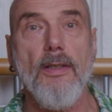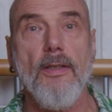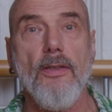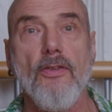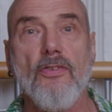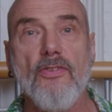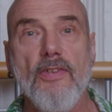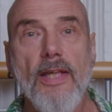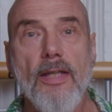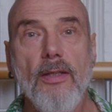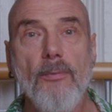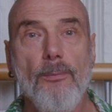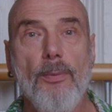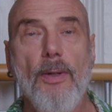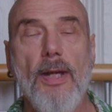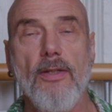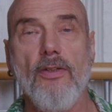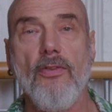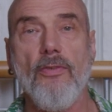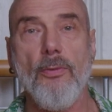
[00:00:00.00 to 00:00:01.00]
The second
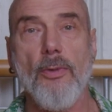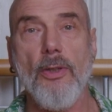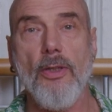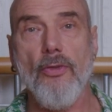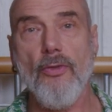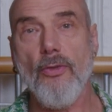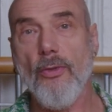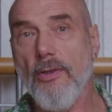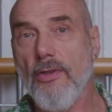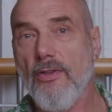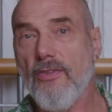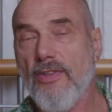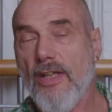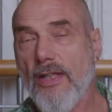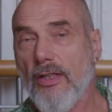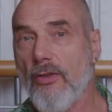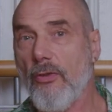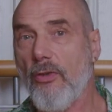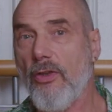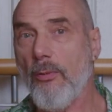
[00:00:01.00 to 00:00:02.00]
practice we're going to do, and the
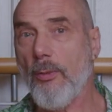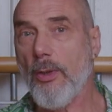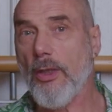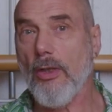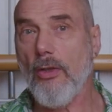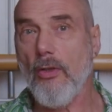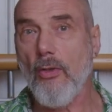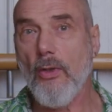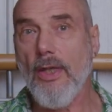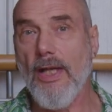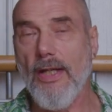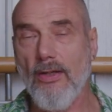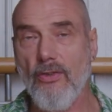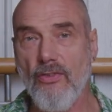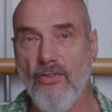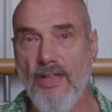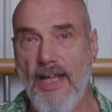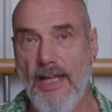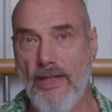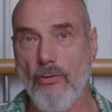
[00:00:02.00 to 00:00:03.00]
second thing we're going to look at,
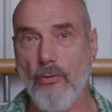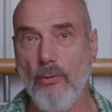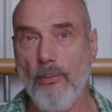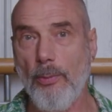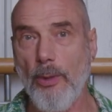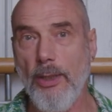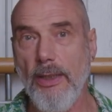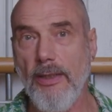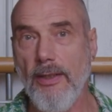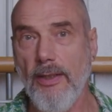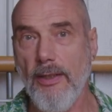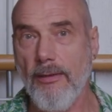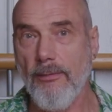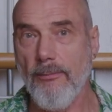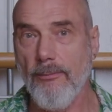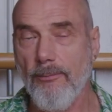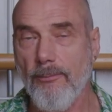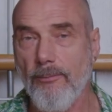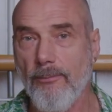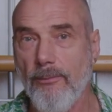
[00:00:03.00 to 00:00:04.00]
is nasal breathing.
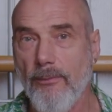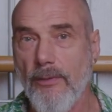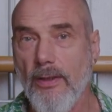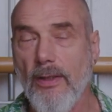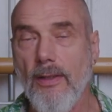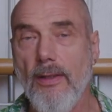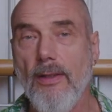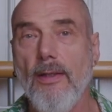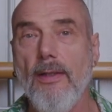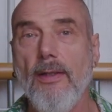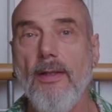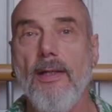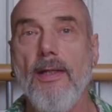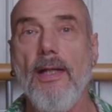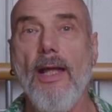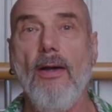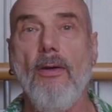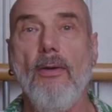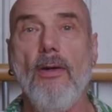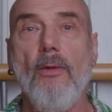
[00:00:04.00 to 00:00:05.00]

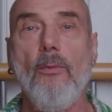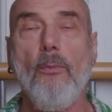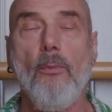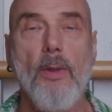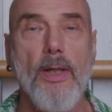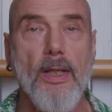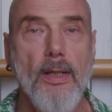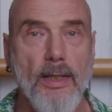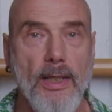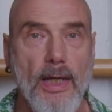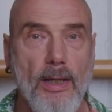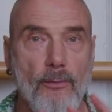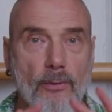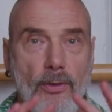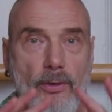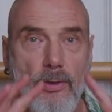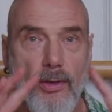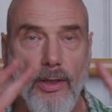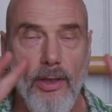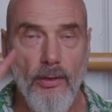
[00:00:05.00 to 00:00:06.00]
Now, we're going to
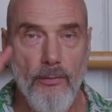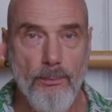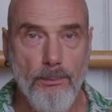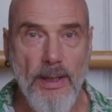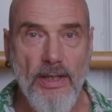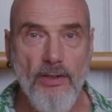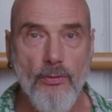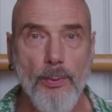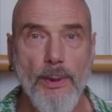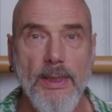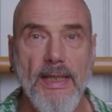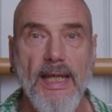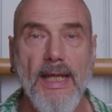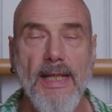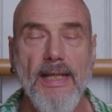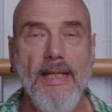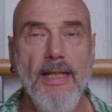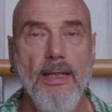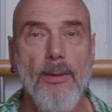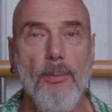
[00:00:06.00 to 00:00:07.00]
cover as best we
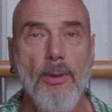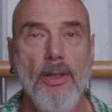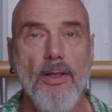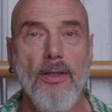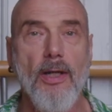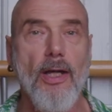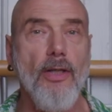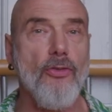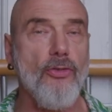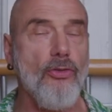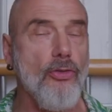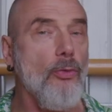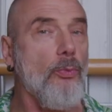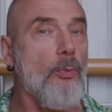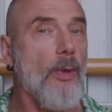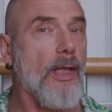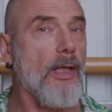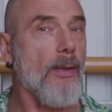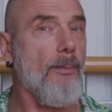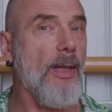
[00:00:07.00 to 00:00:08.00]
can here, but I do
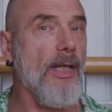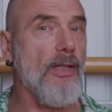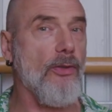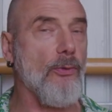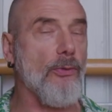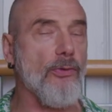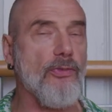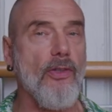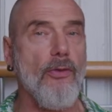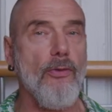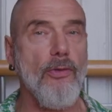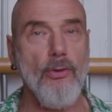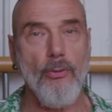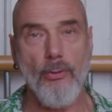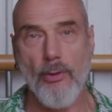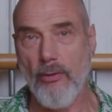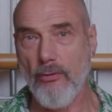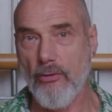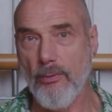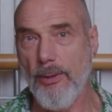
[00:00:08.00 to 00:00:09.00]
recommend also that you
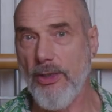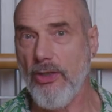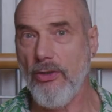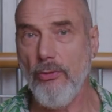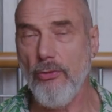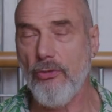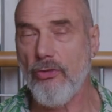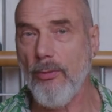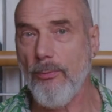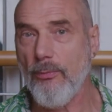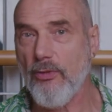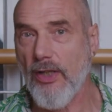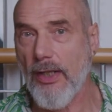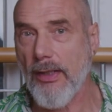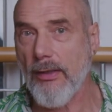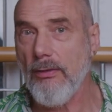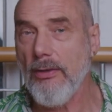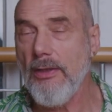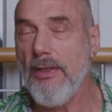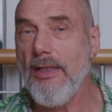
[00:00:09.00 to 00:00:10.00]
go to my YouTube
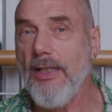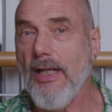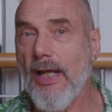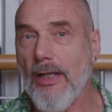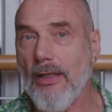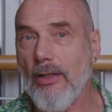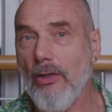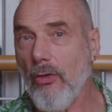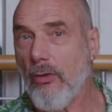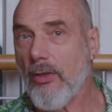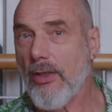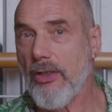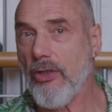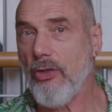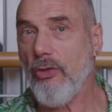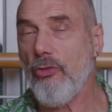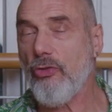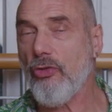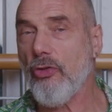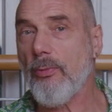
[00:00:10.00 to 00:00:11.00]
channel and look at the
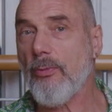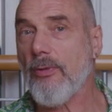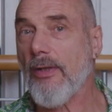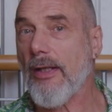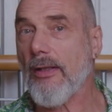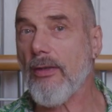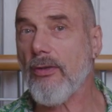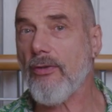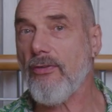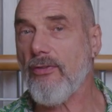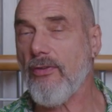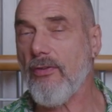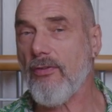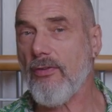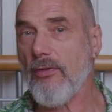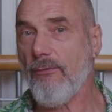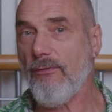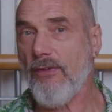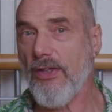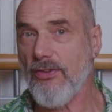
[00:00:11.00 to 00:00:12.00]
YouTube channel, because there's
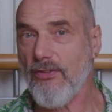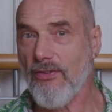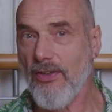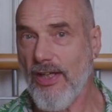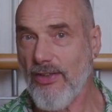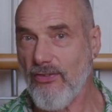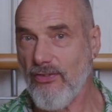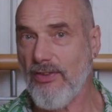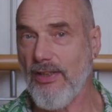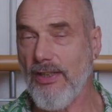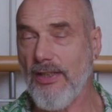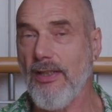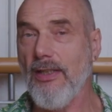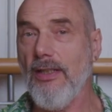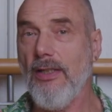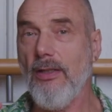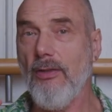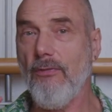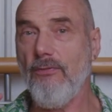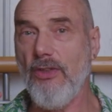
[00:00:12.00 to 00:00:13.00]
a fantastic
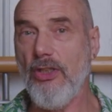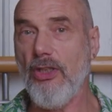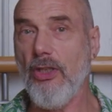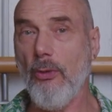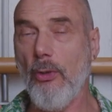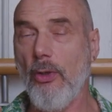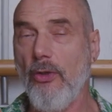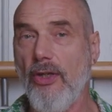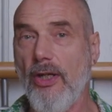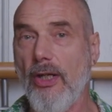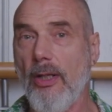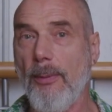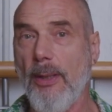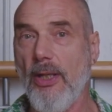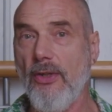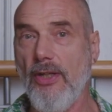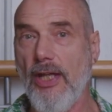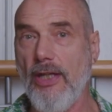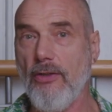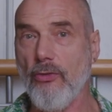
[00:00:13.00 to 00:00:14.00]
video on there
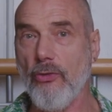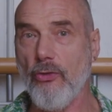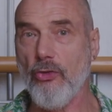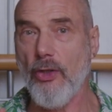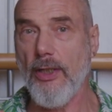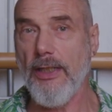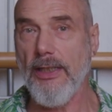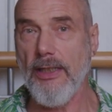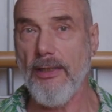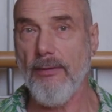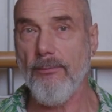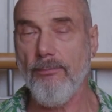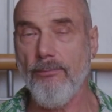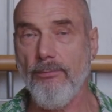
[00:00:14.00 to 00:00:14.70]
about nasal training.